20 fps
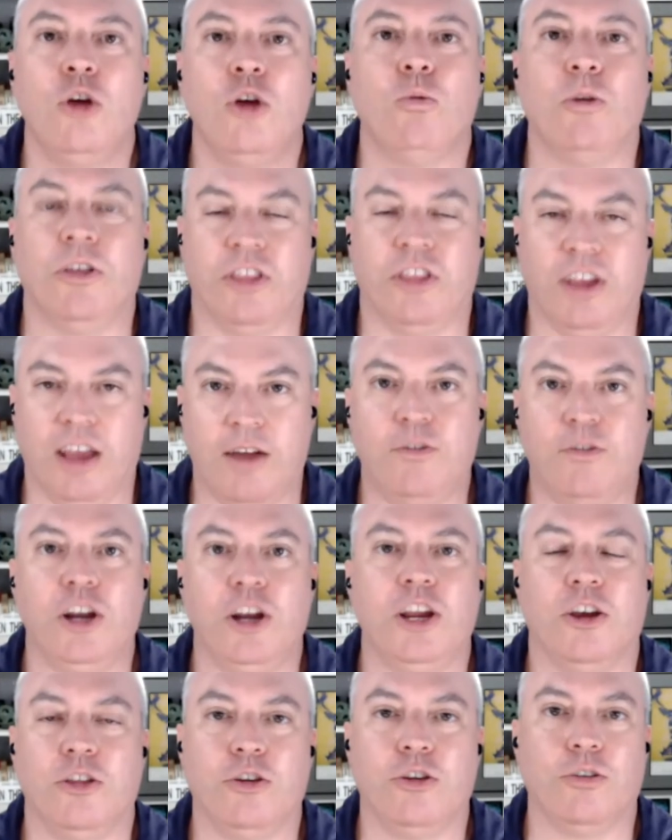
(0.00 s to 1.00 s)
With every
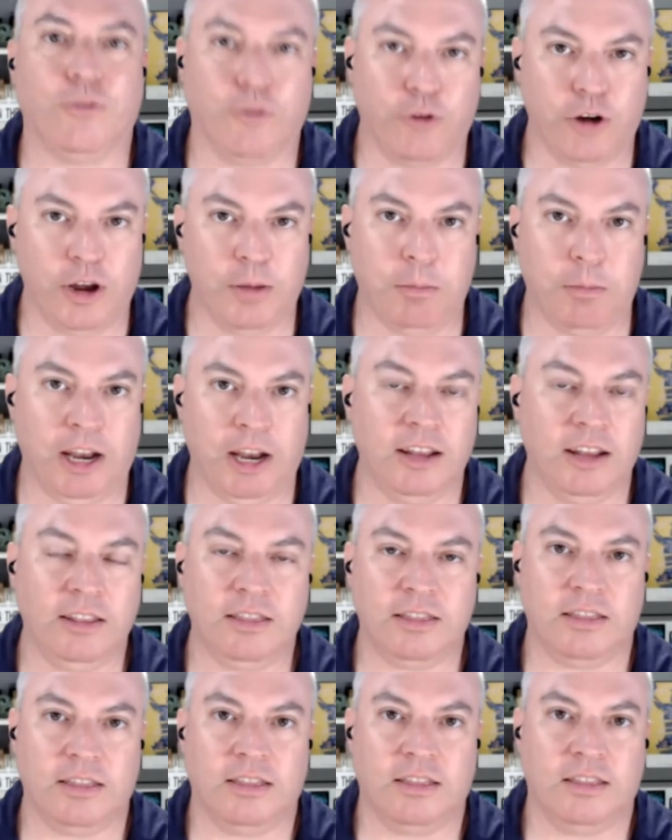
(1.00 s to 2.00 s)
other free minute,
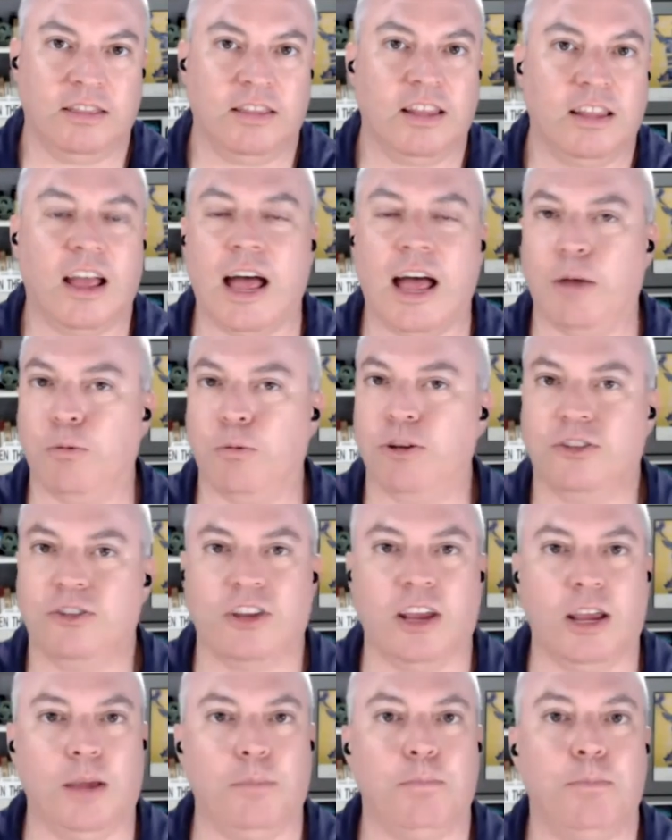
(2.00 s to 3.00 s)
I would
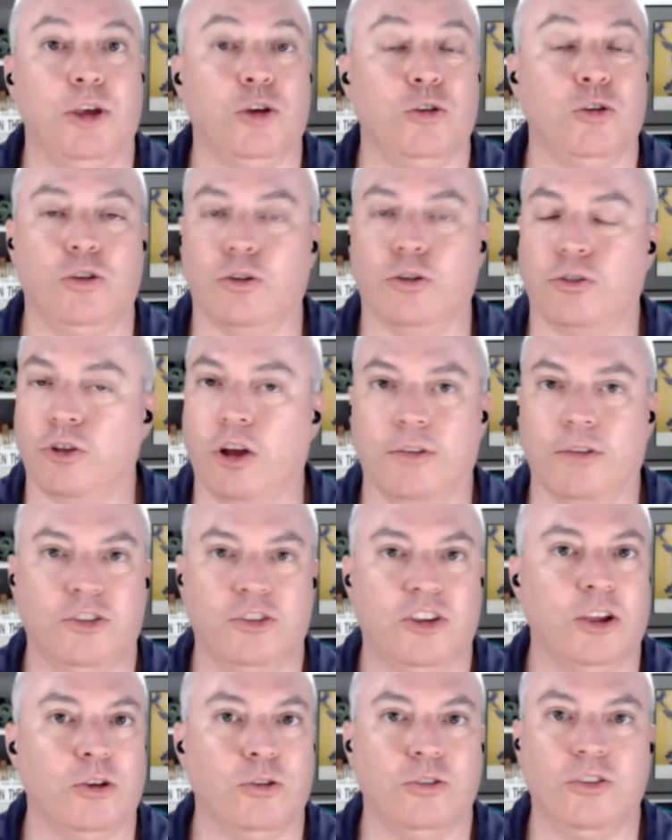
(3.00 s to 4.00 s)
say build your soft
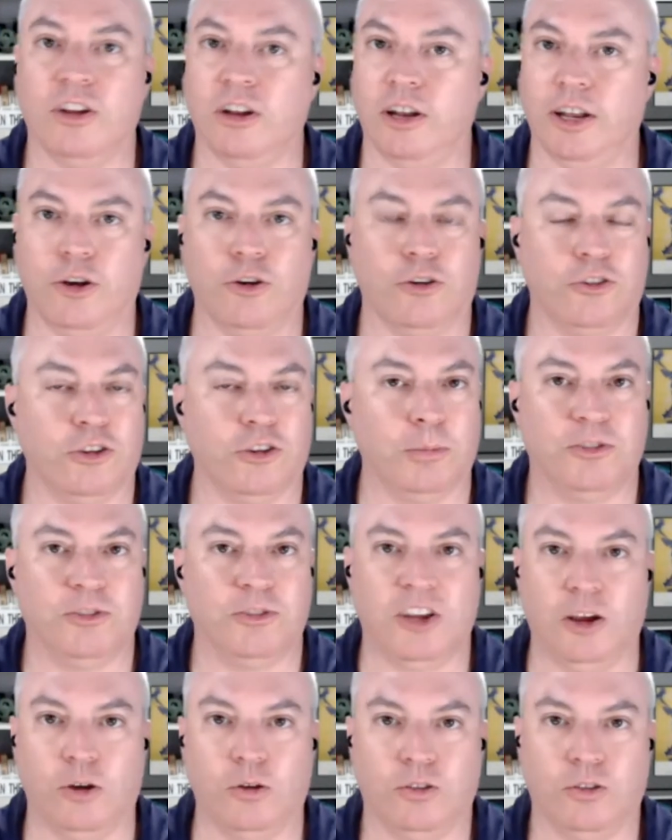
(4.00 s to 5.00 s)
skills and leadership
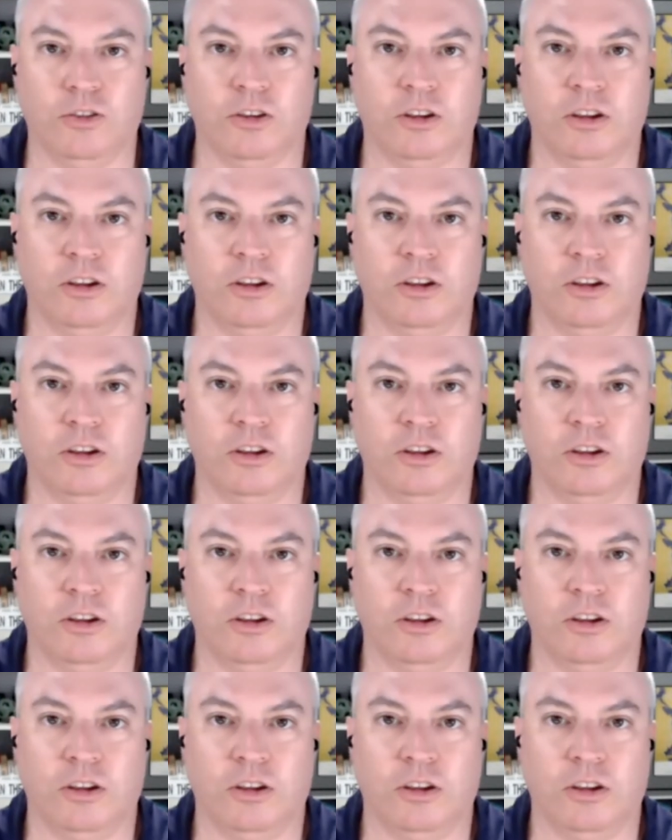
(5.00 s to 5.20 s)
skills.